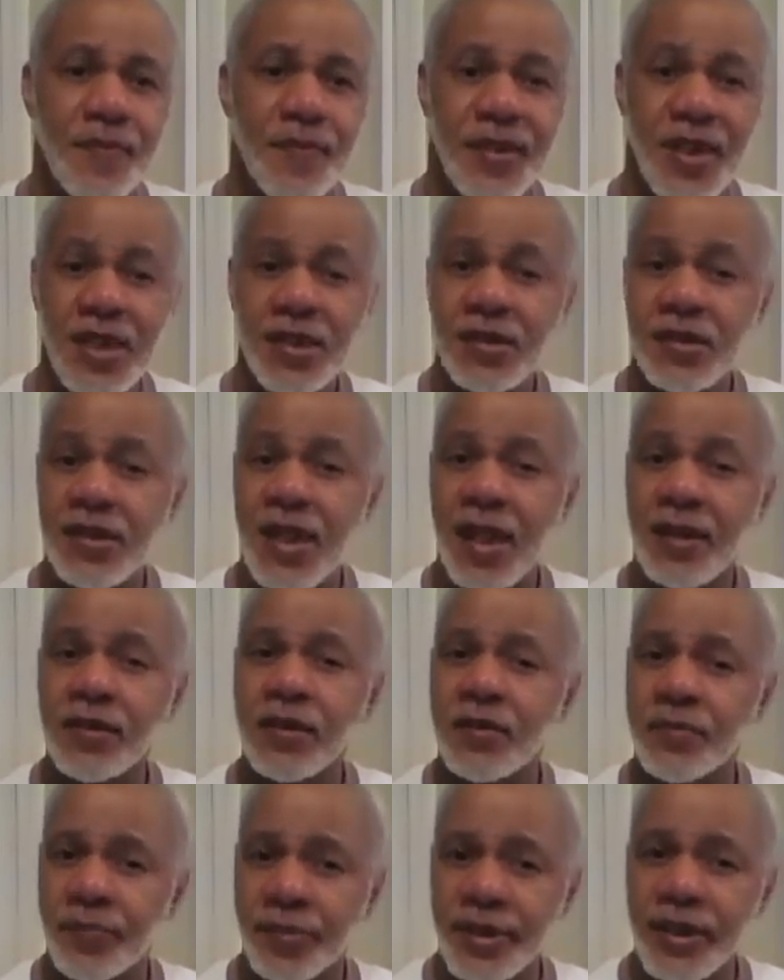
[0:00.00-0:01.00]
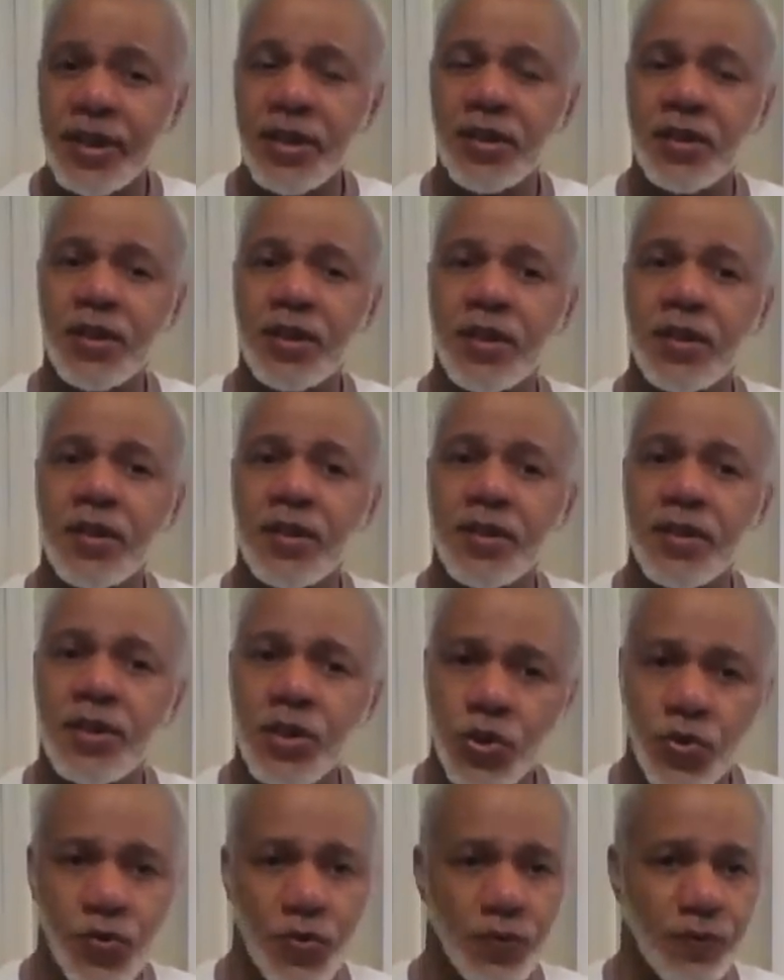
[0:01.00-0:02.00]
That's not completely
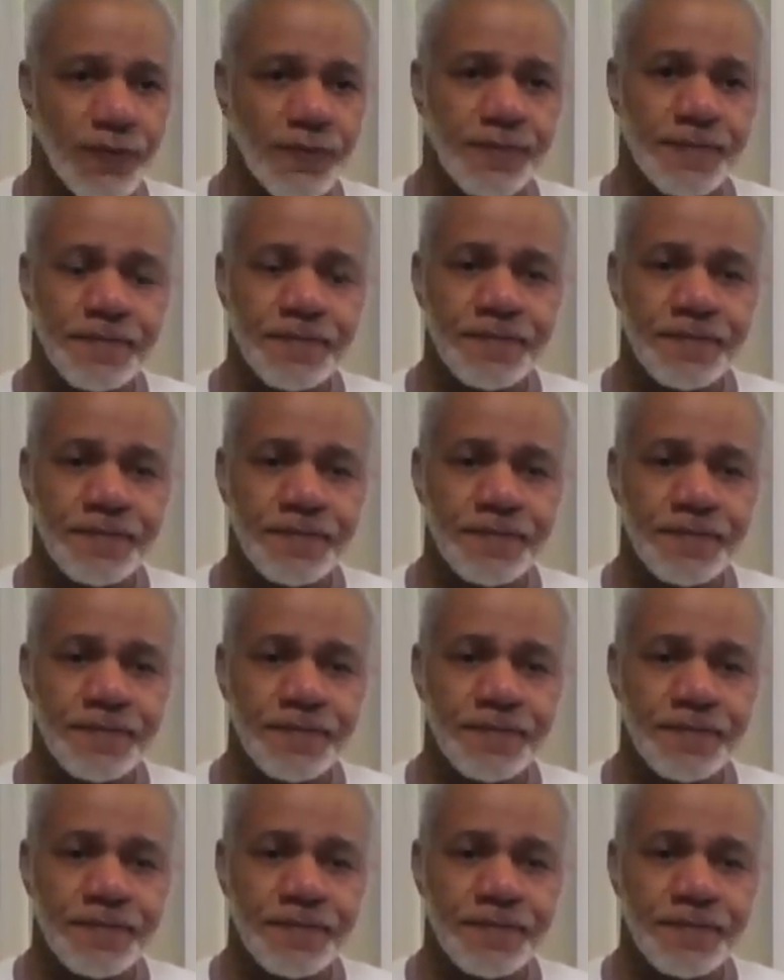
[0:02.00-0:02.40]
true.